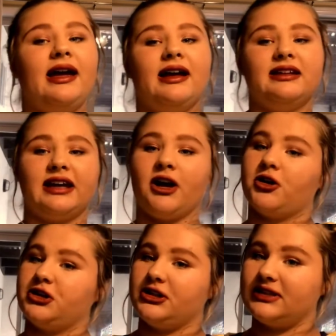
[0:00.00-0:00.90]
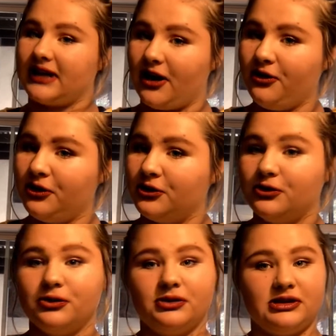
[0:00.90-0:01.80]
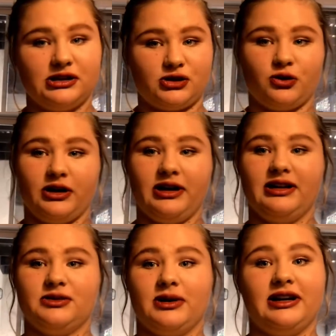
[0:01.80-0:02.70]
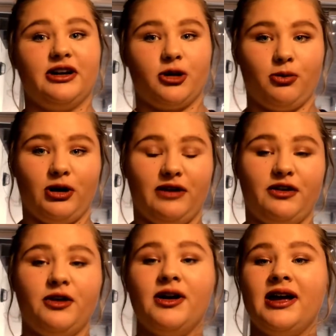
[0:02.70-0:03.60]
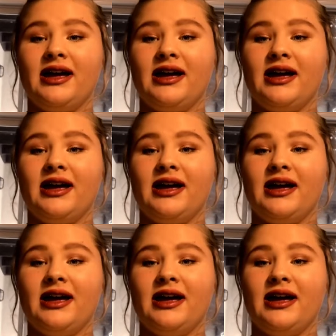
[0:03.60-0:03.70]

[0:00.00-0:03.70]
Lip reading: and the character Scout, who the story is written in her point of view,